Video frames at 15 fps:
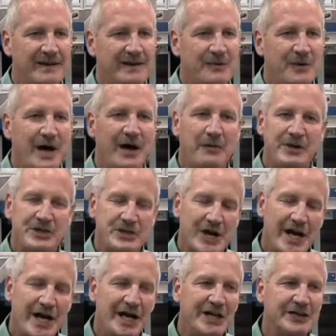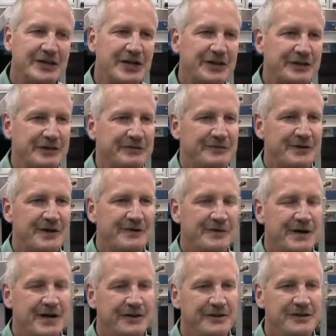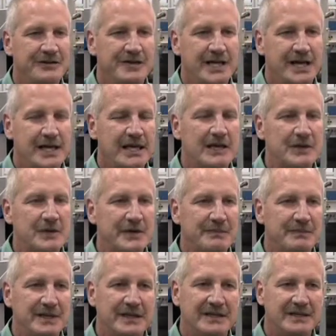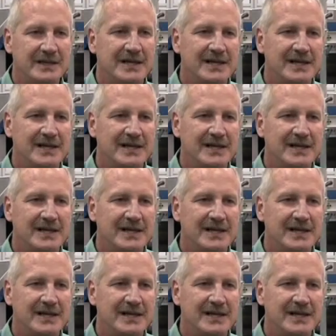While we trialed other equipment,